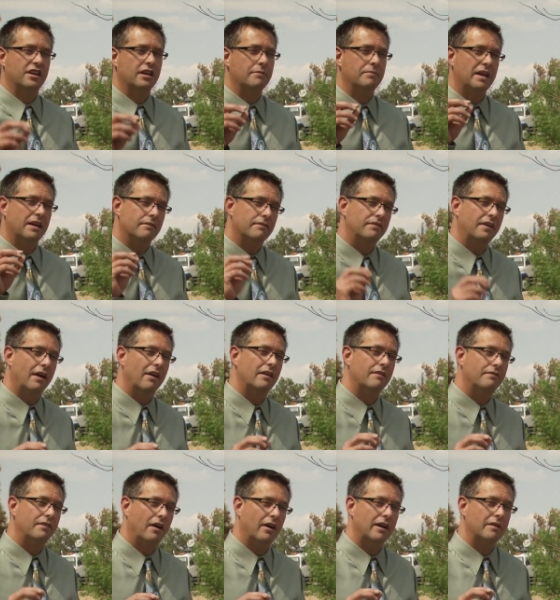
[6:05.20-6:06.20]
going to be at very,
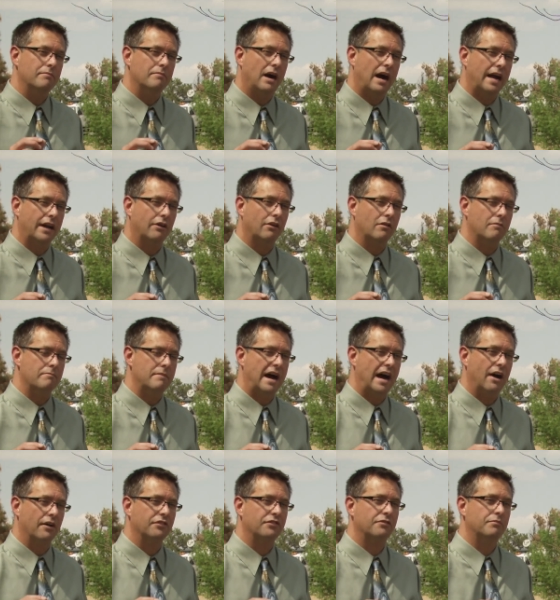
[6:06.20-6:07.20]
very minor
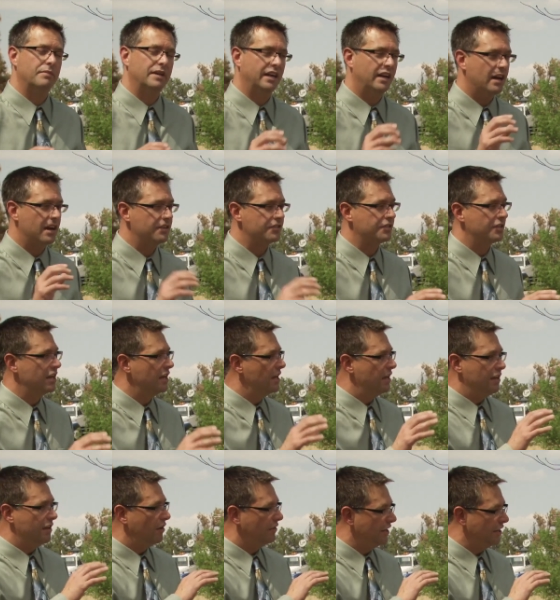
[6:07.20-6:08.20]
amounts because
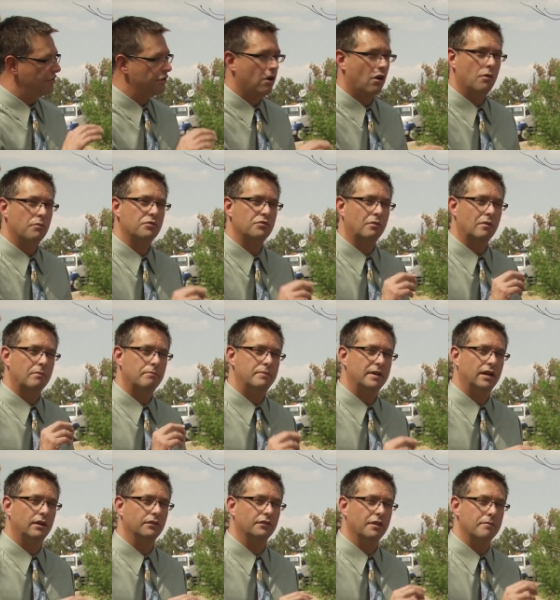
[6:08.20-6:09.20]
these homes were
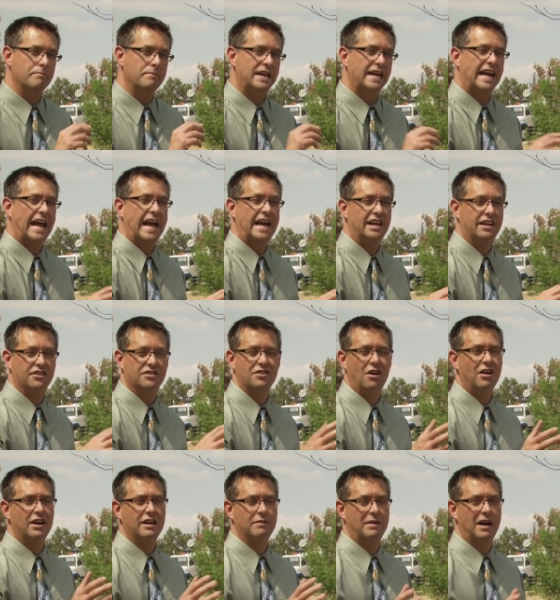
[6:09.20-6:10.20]
built in the mid-'80s,
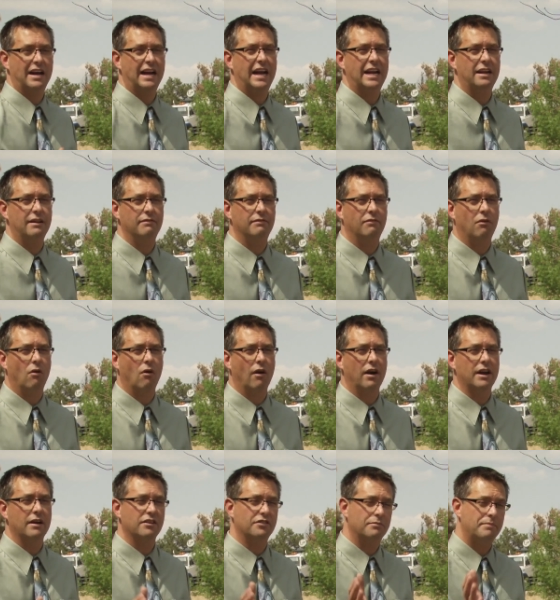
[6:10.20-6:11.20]
starting about '84,
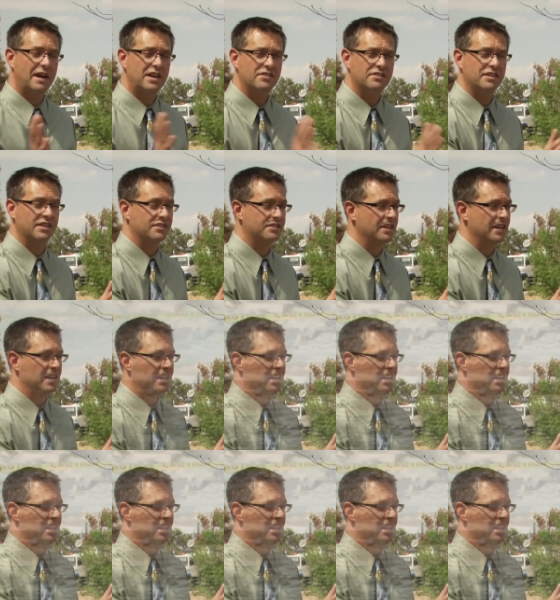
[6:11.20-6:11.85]
and asbestos